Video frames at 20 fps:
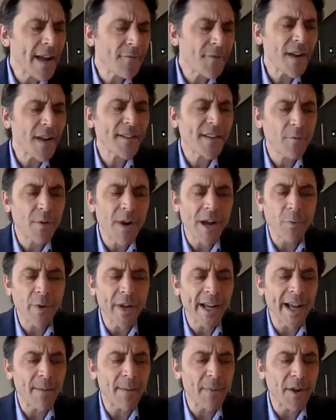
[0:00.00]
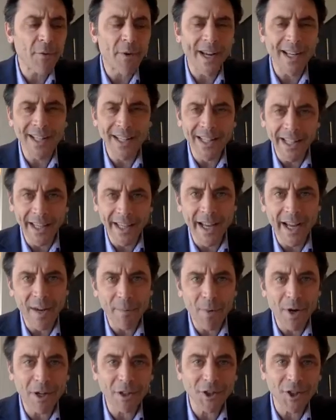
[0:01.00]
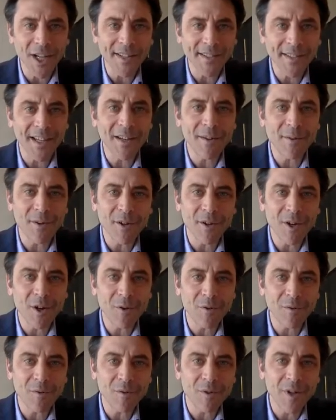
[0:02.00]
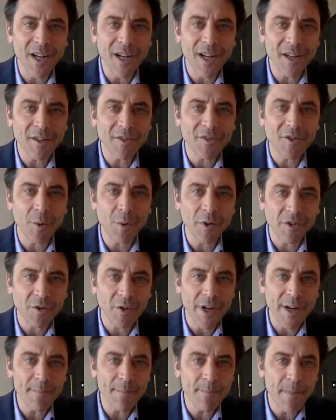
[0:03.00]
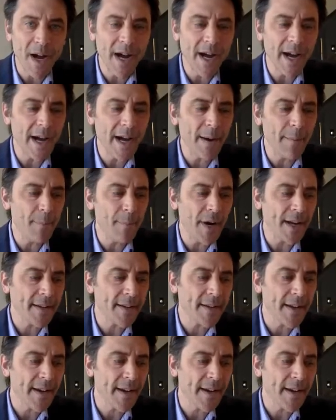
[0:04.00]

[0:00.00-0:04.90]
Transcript: I said right wing, I meant right leaning. I apologize. I didn't mean to go so extreme. What